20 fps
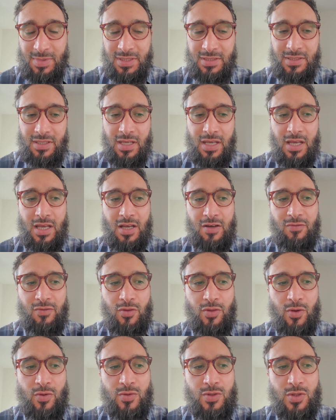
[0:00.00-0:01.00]
But
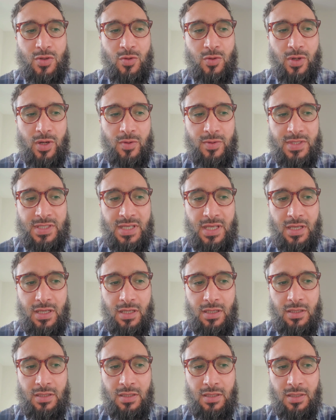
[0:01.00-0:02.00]
for those who are, I would
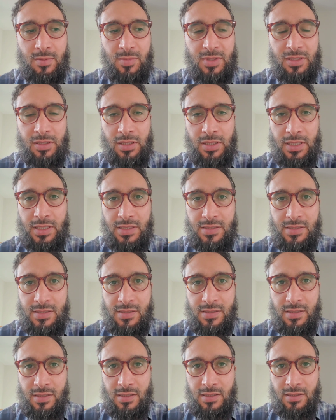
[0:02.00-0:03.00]
say, in the Middle
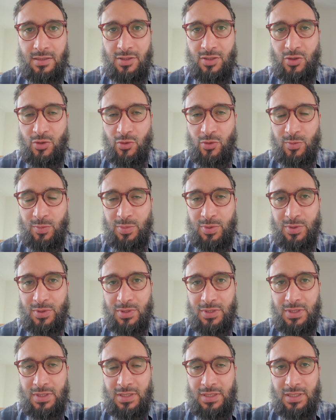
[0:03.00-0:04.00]
East, uh, in Europe,
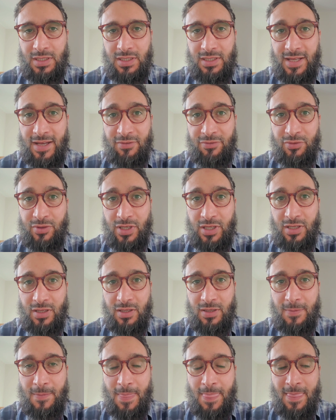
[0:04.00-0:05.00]
in
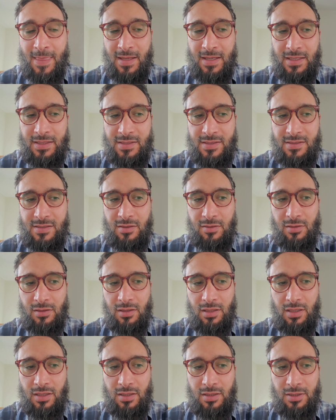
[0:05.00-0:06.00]
Africa, it's
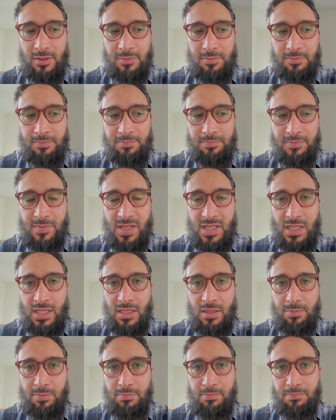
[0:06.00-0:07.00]
still um,
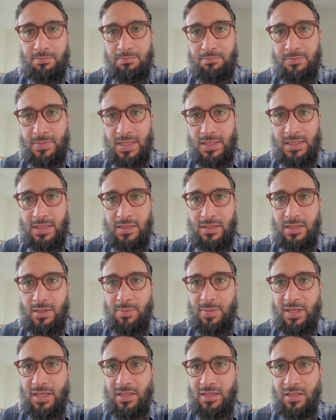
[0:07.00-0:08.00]
the again the
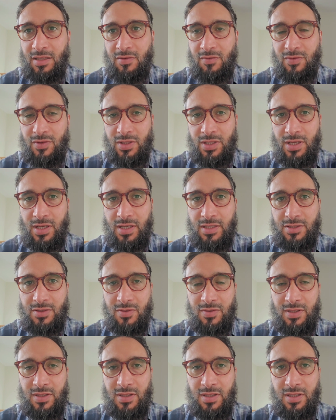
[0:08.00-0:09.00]
beginning of the night
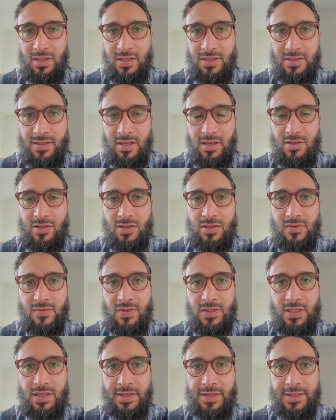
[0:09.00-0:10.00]
or the early stages of
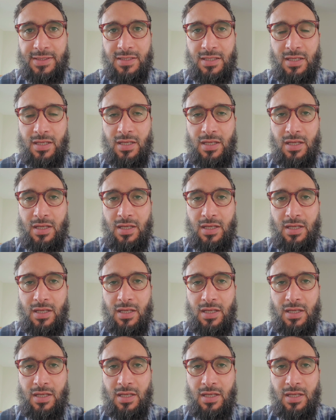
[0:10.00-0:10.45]
the night